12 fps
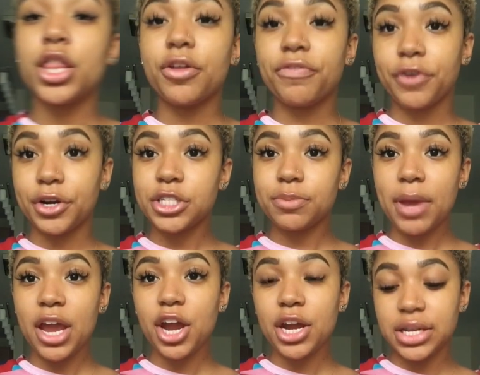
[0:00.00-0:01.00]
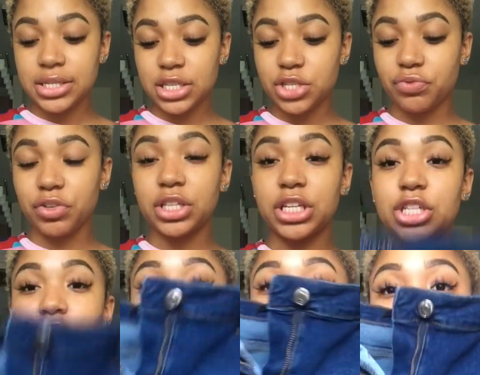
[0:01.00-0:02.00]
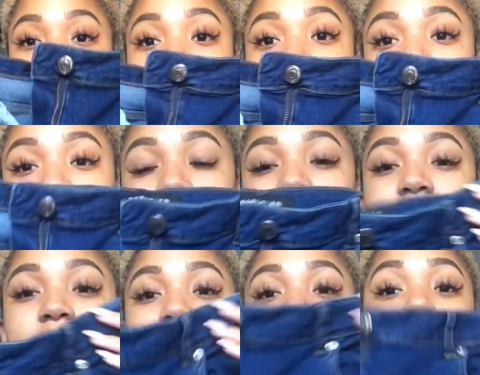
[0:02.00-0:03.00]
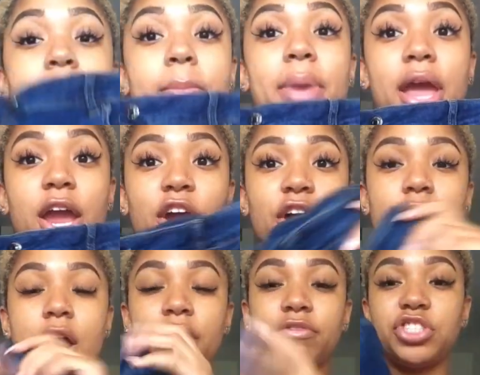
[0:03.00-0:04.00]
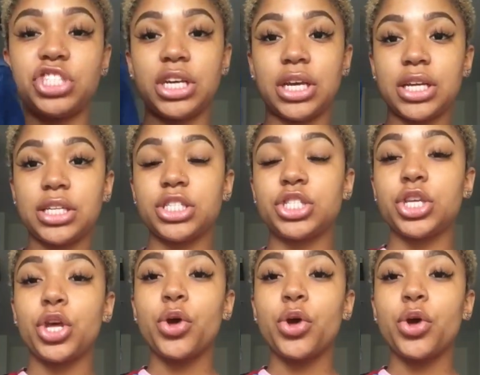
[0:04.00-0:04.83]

The first pair is this really super trendy pair of jeans